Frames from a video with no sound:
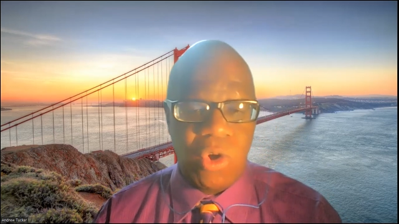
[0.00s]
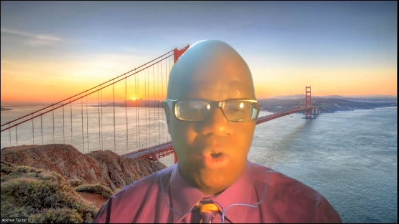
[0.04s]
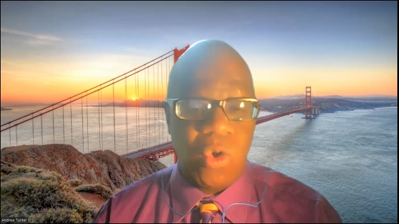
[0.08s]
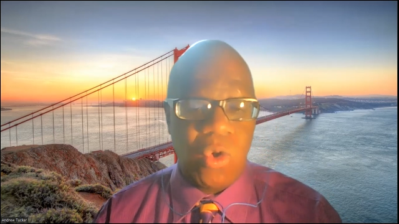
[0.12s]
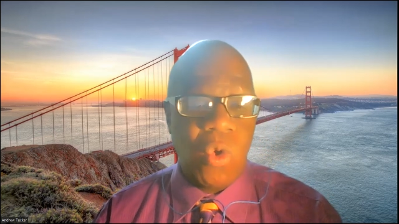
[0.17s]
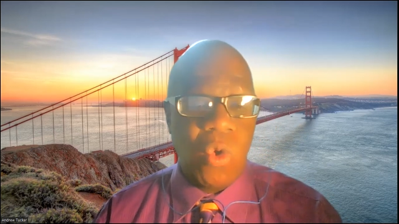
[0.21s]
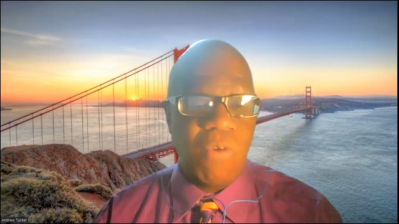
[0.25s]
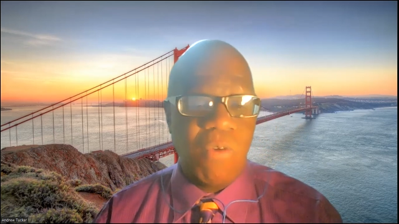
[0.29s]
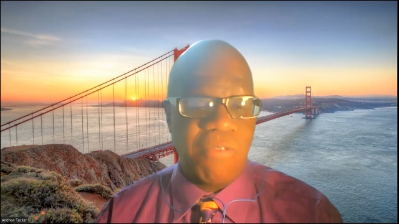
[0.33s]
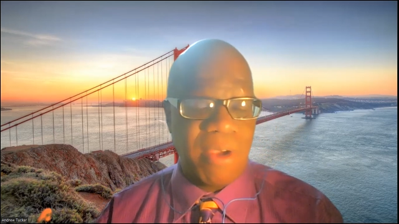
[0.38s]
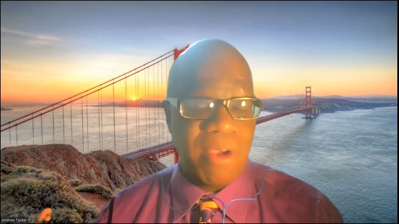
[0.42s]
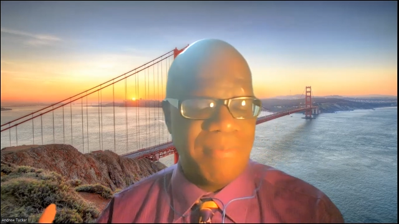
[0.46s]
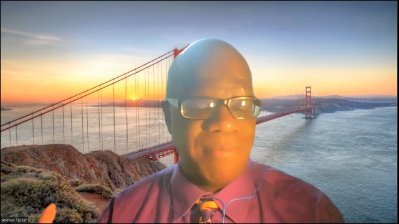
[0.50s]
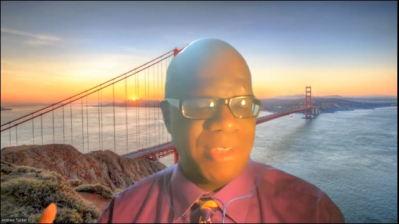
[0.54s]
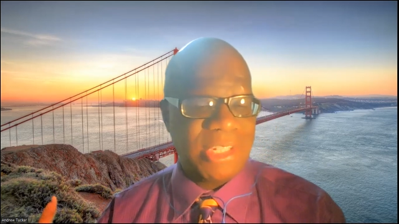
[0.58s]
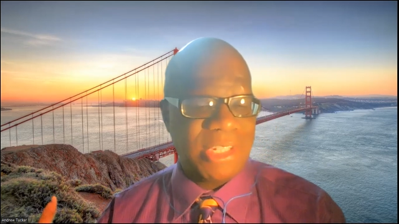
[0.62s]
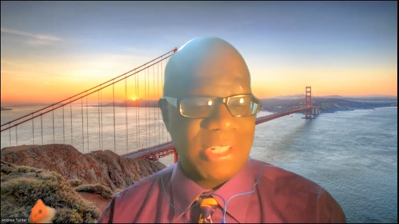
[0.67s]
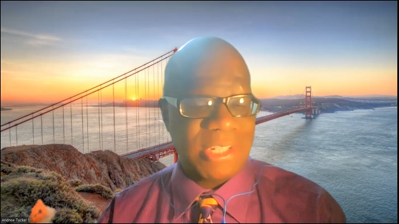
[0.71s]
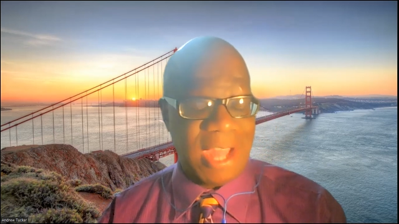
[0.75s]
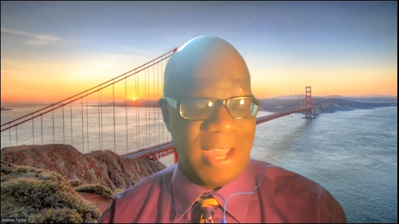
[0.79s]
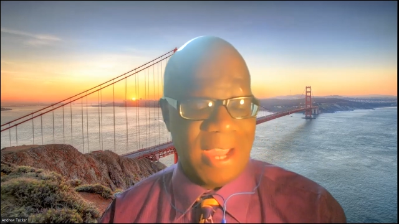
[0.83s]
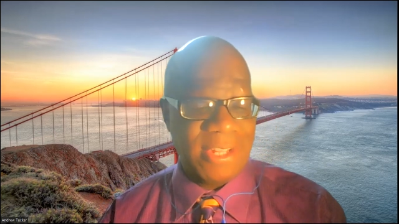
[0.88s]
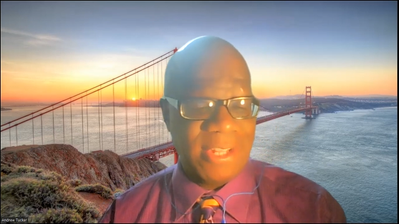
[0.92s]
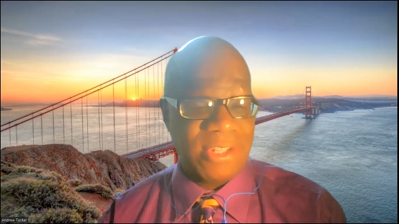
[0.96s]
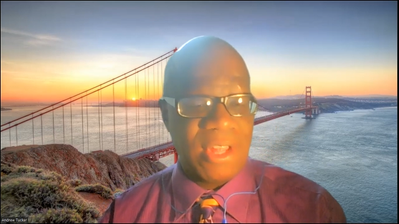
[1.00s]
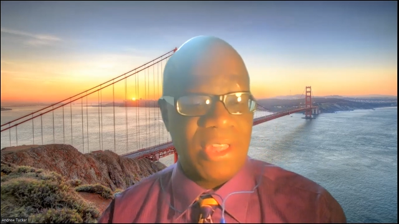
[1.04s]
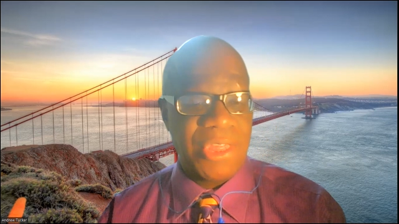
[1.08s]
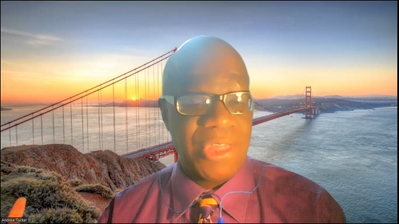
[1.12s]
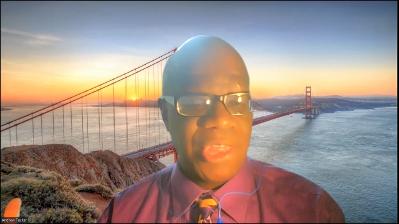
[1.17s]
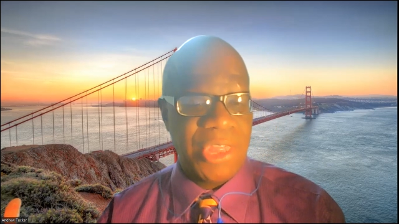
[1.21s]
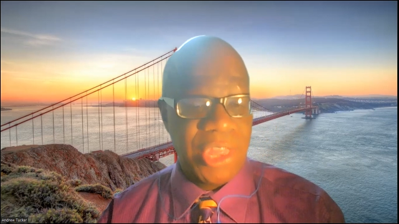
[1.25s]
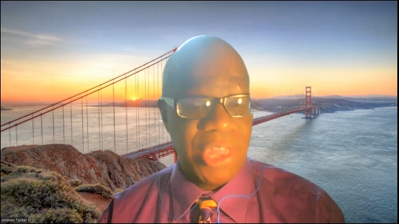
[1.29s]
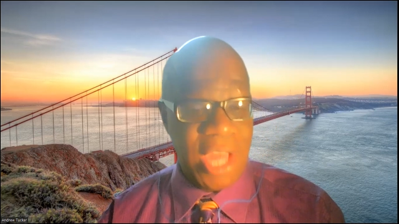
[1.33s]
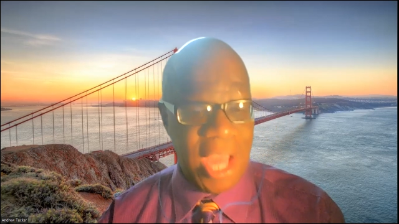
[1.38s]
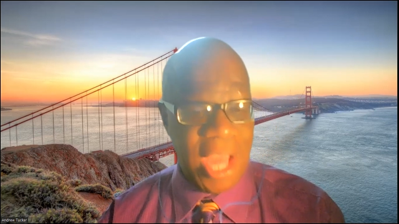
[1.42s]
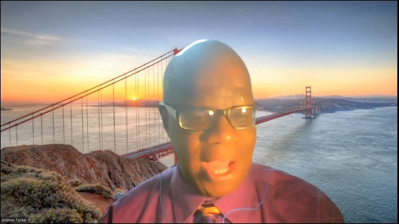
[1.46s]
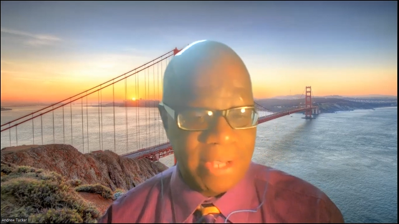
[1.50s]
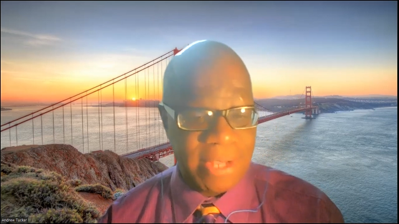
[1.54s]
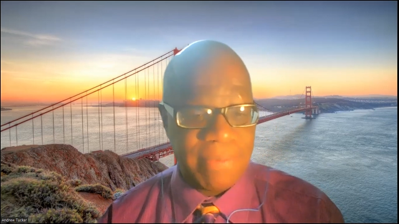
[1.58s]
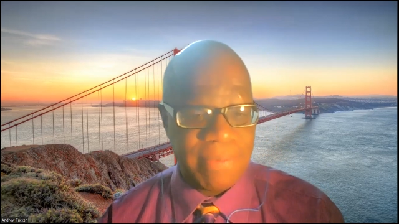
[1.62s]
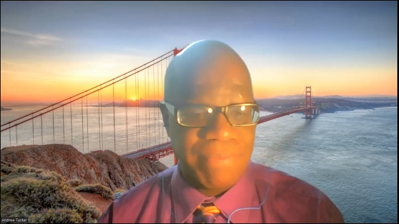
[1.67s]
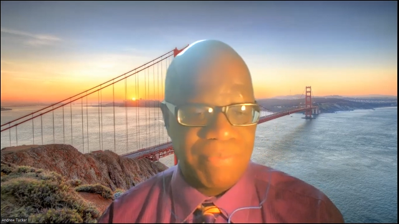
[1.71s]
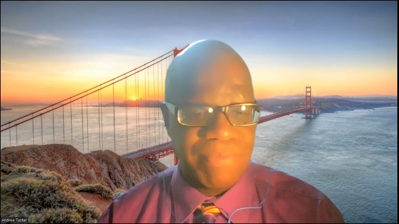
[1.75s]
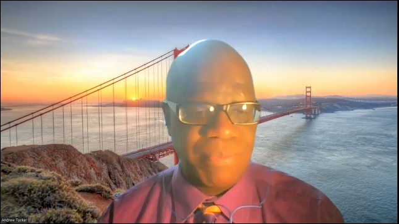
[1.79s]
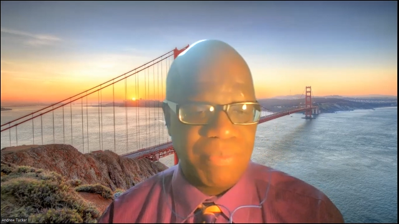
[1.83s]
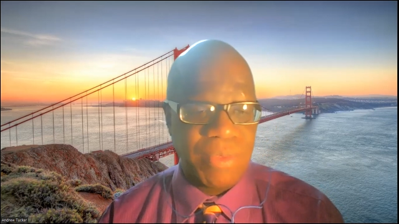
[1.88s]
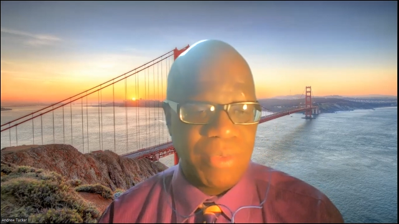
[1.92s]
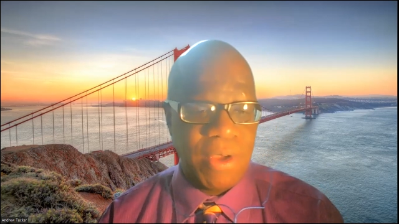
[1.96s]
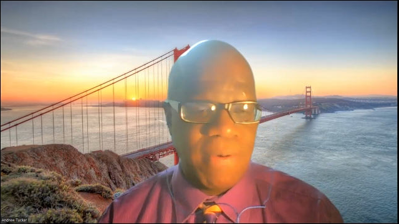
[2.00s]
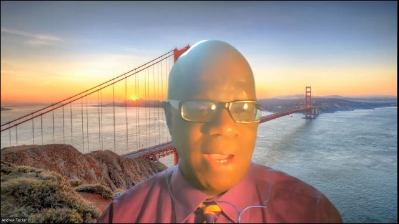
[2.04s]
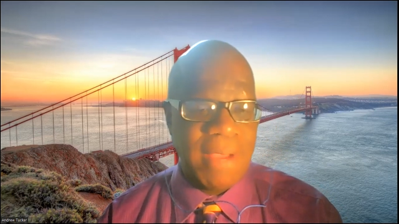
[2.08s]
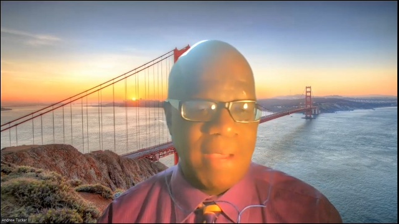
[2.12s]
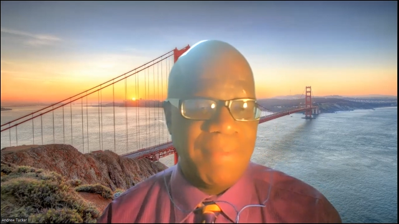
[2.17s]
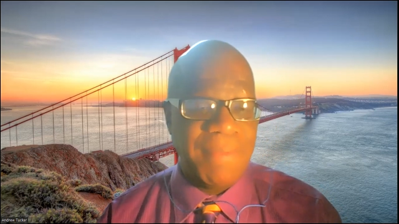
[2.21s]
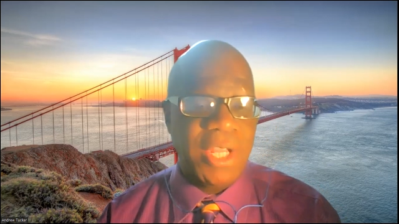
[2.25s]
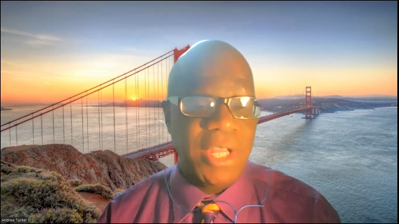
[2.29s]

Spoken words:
or overemphasize that, all right?